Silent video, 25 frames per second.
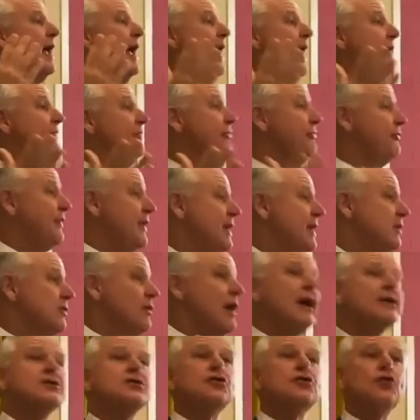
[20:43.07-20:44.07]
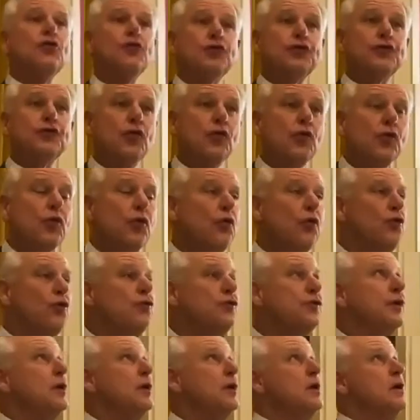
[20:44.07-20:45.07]
and theological
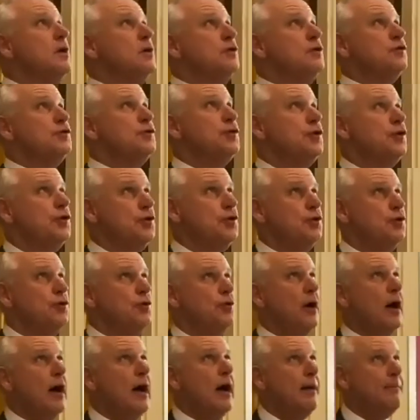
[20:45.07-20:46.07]
schools to